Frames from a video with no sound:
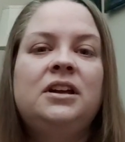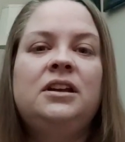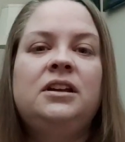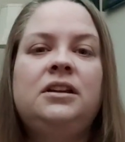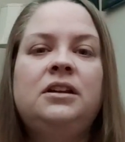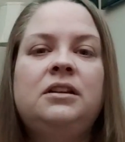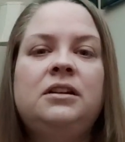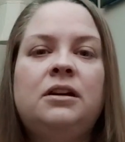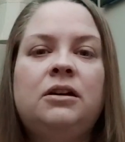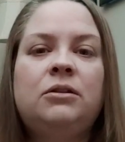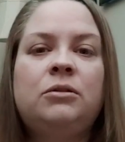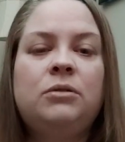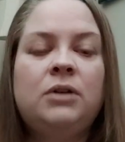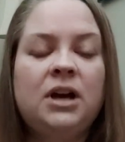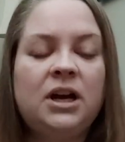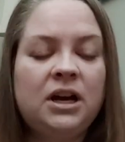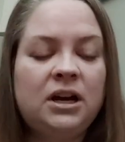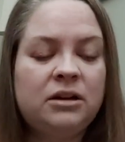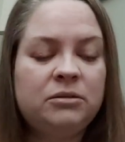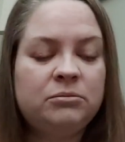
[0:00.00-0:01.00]
You
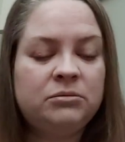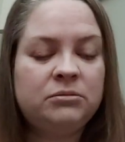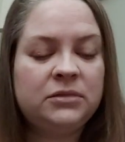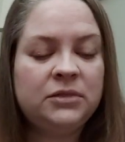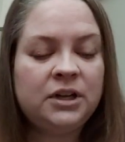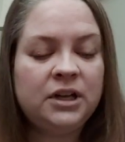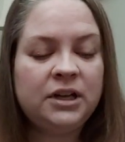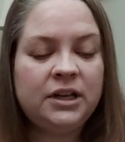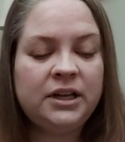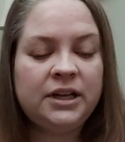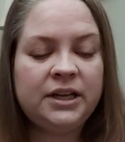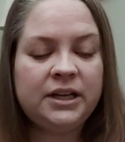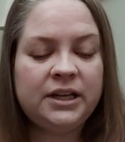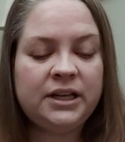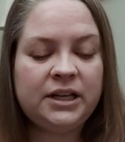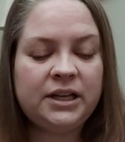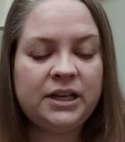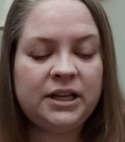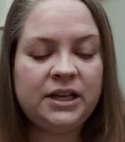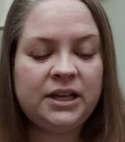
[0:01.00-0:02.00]
know,
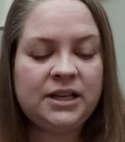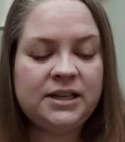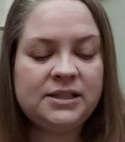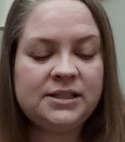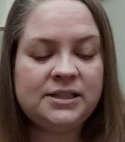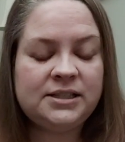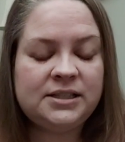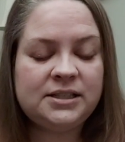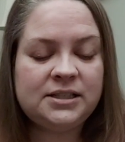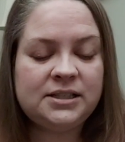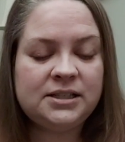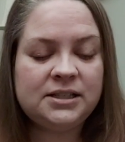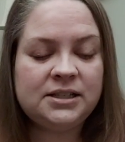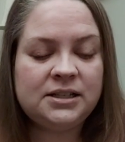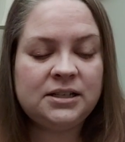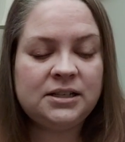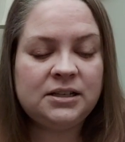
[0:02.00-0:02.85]
it's...